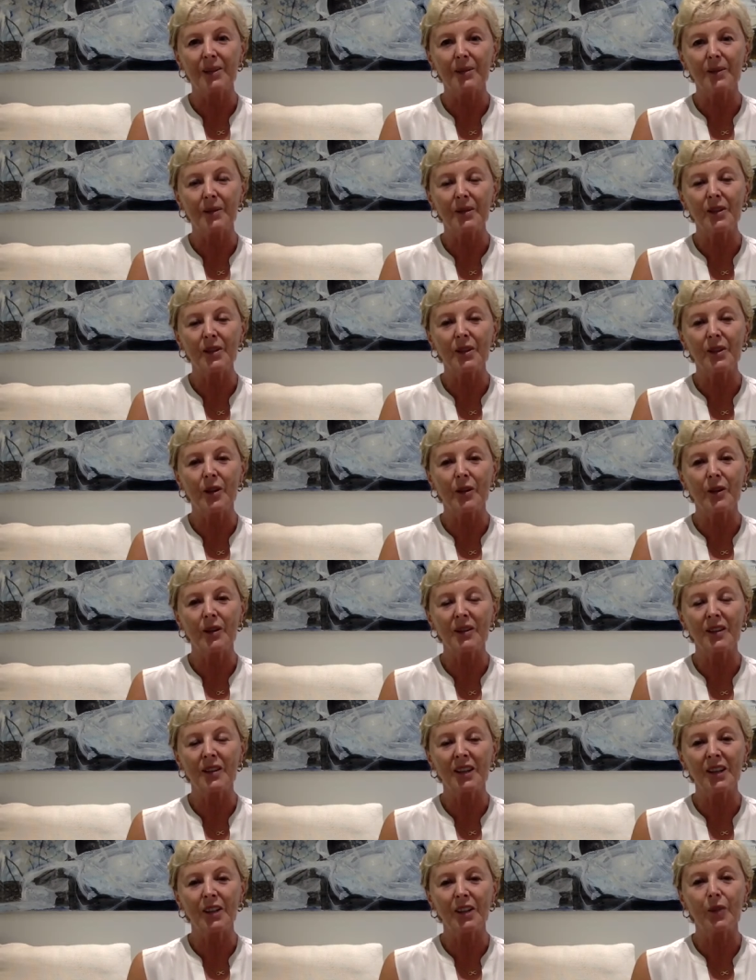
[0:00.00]
you know, and
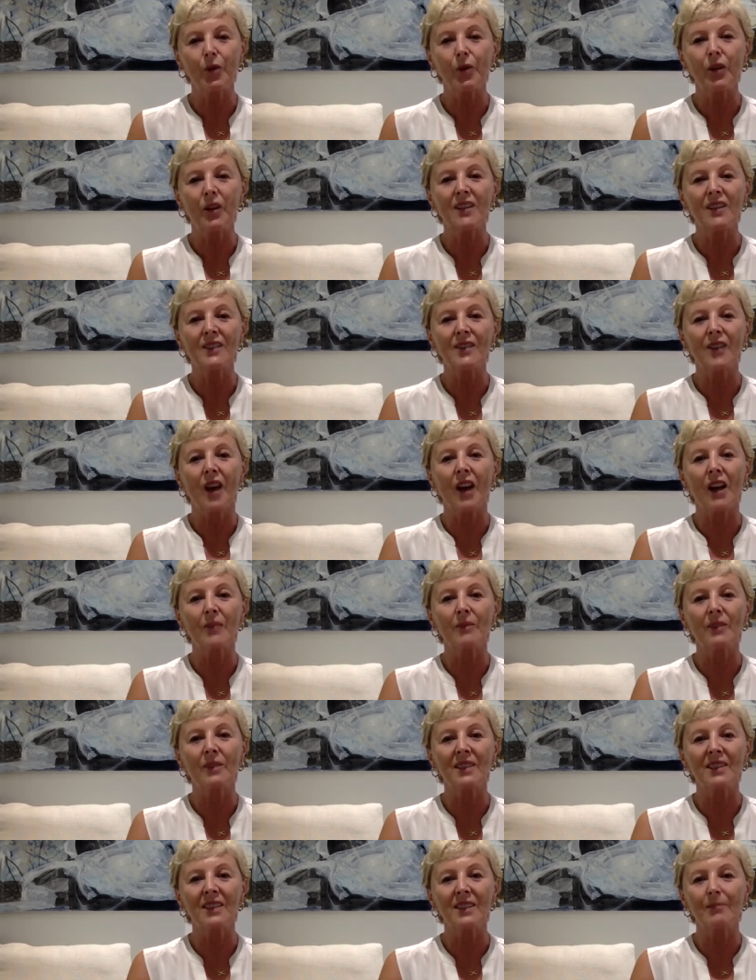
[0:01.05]
getting all those
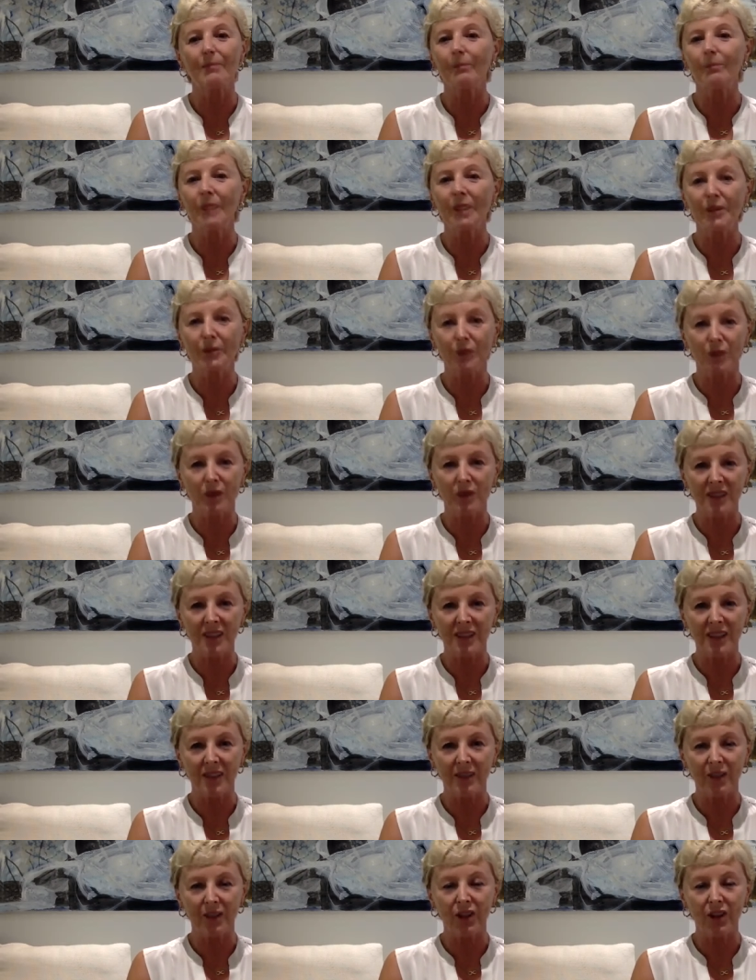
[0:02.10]
vitamins and minerals and
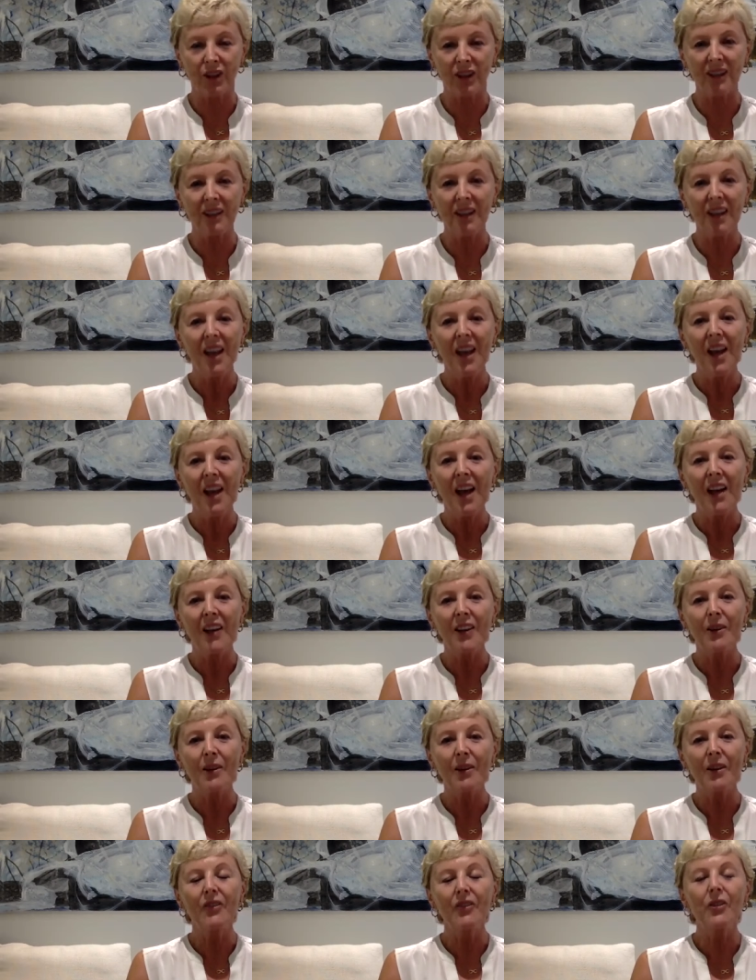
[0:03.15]
everything. And
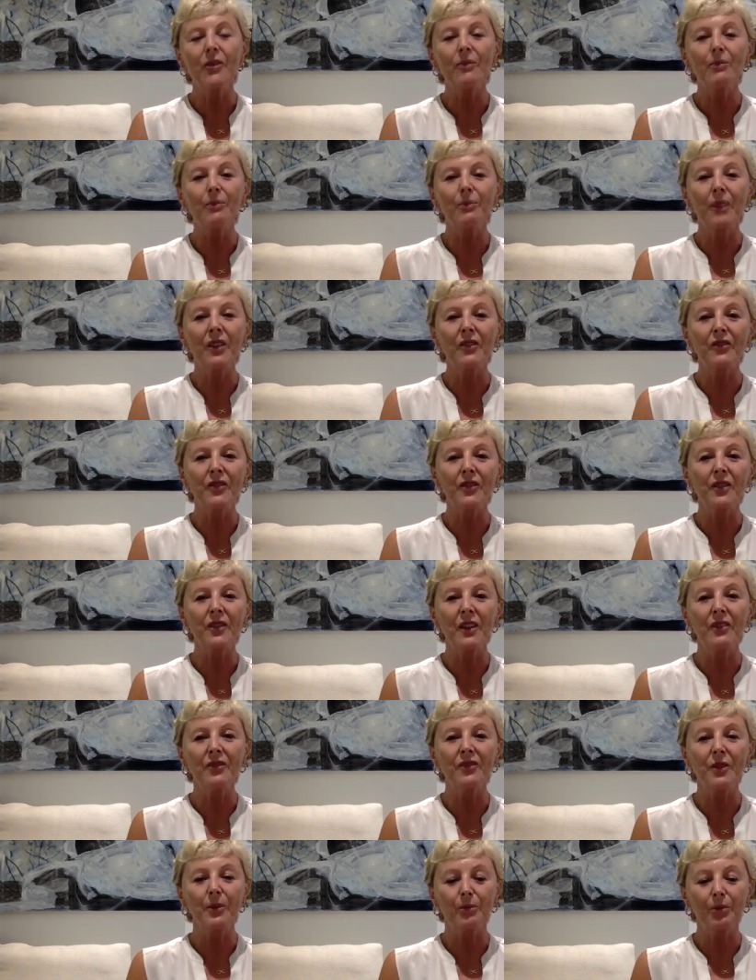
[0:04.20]
if
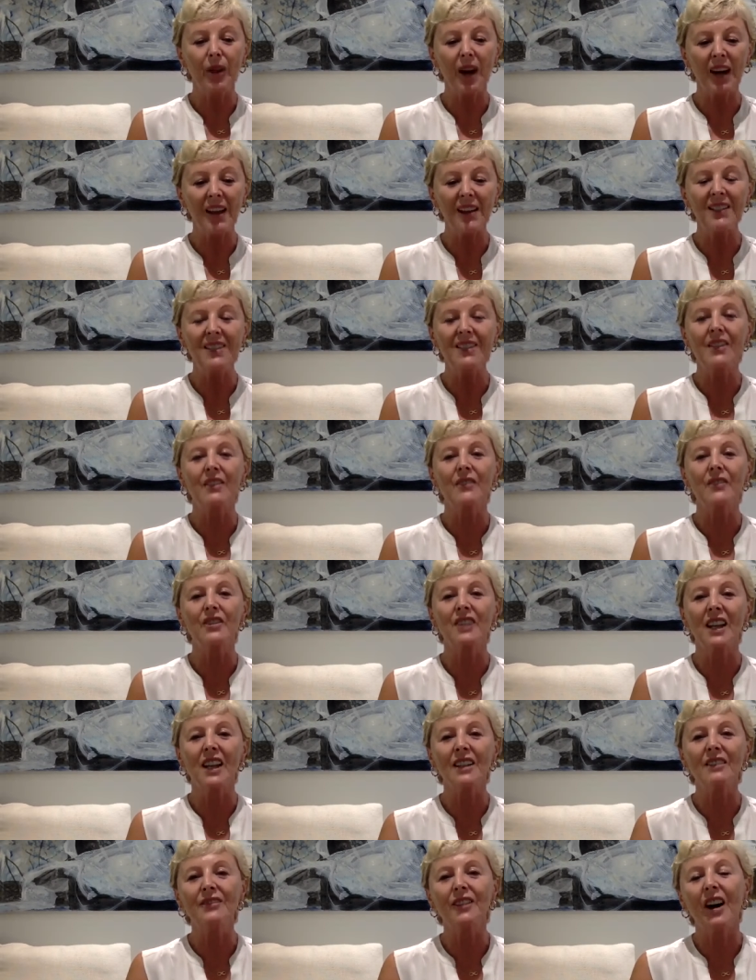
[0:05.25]
the brain sort of
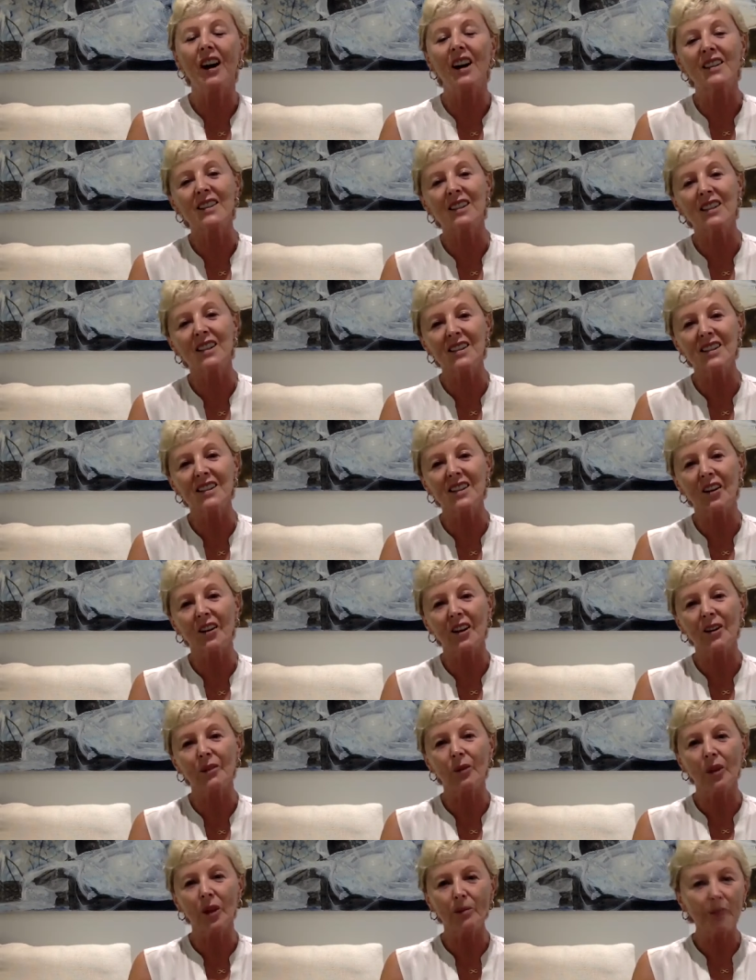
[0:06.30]
identifies and it's
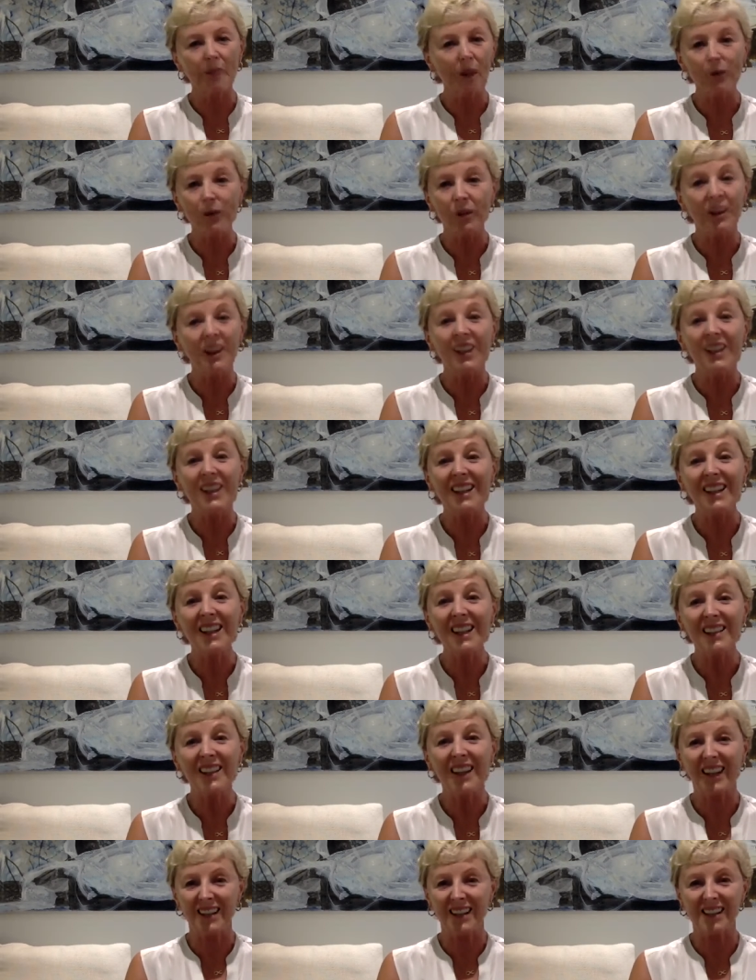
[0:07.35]
going, well, I'm not really getting
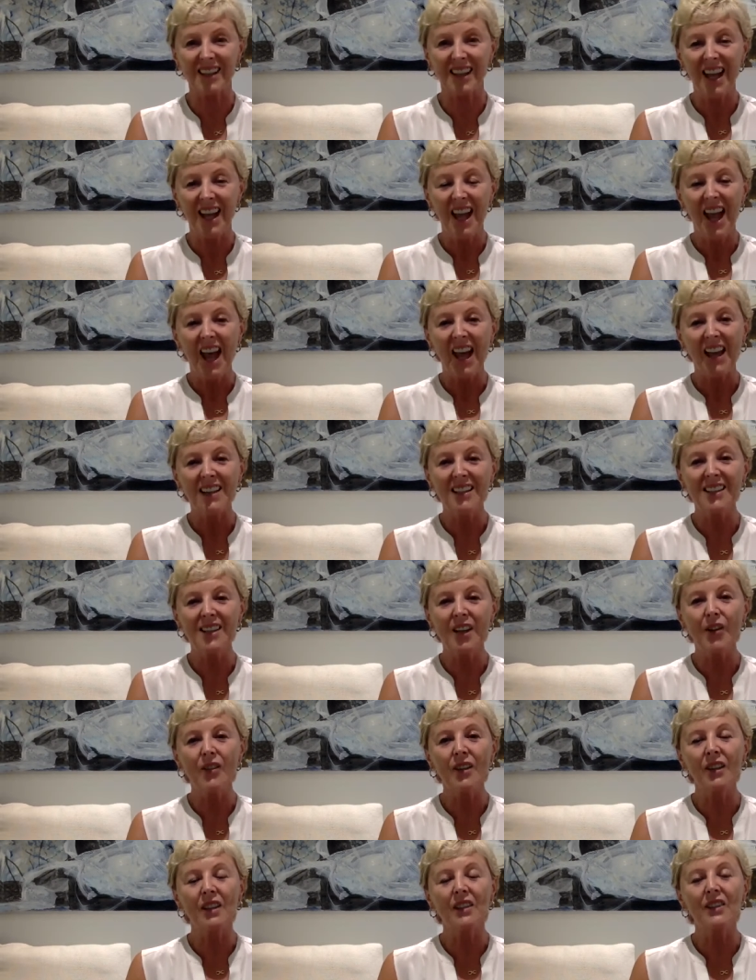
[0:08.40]
that. And so
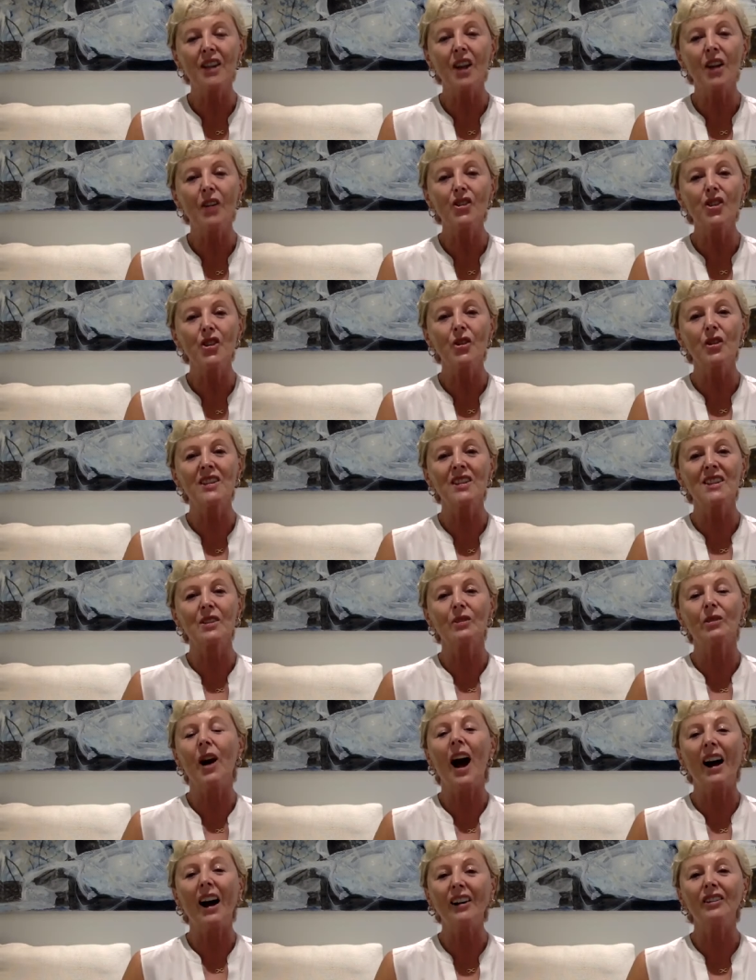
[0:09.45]
then it tells you you're
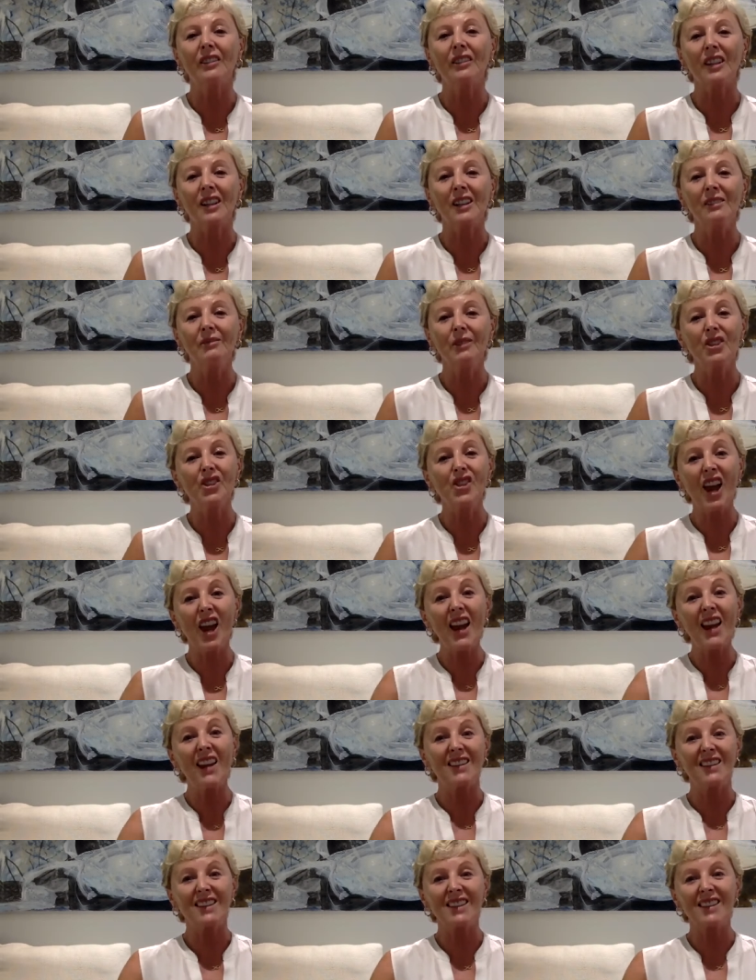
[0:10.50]
still hungry, which
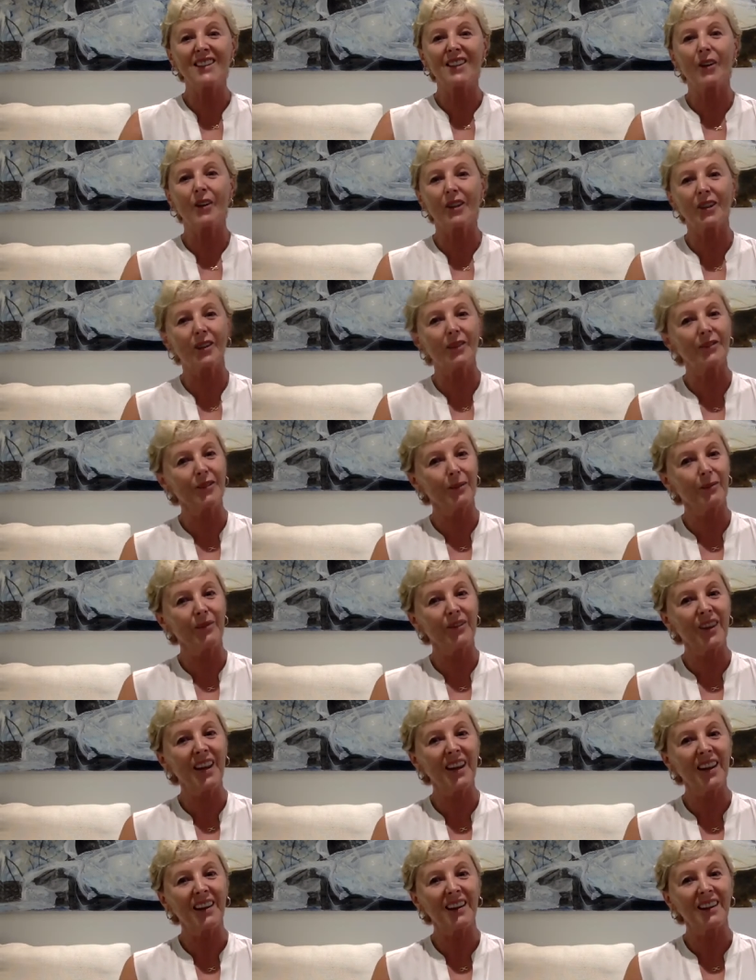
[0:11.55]
hence going on from
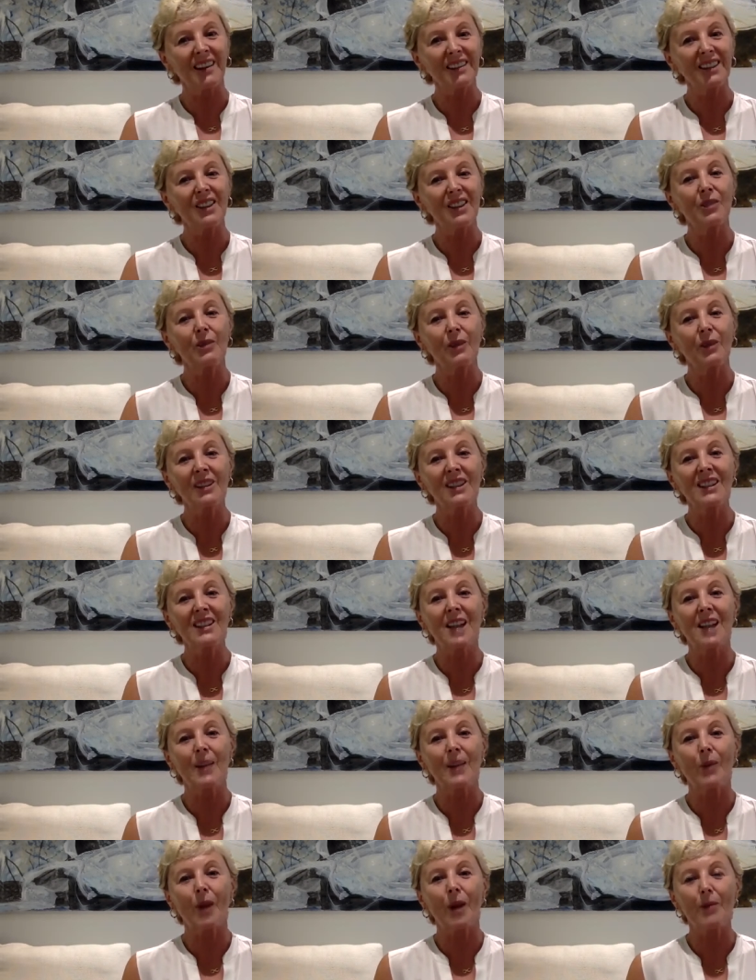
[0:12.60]
there, can you
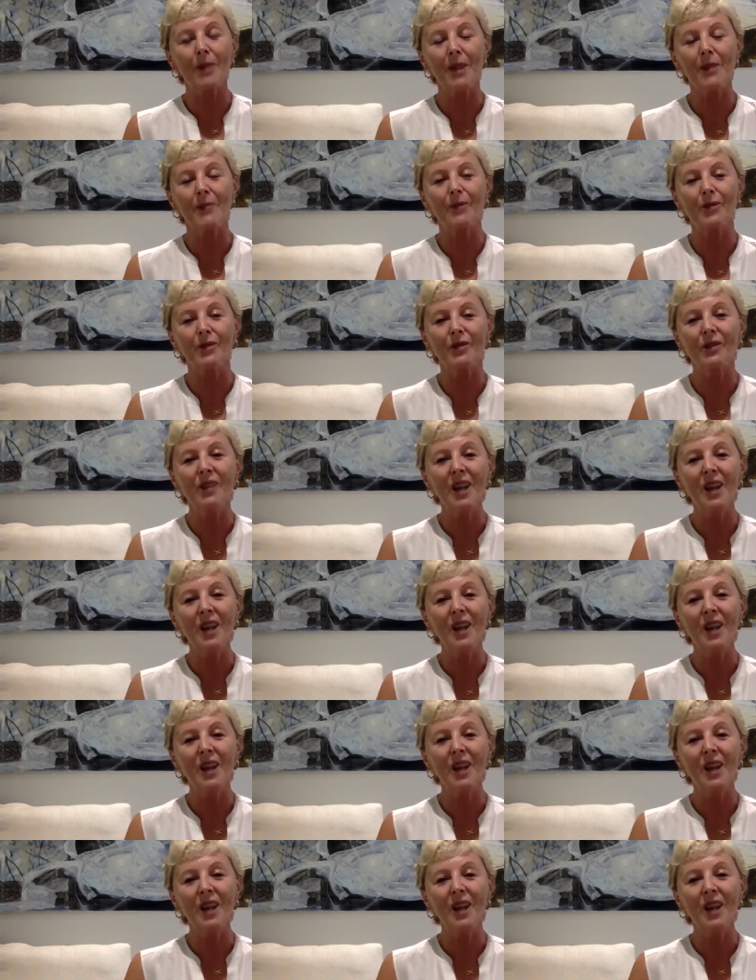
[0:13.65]
understand why people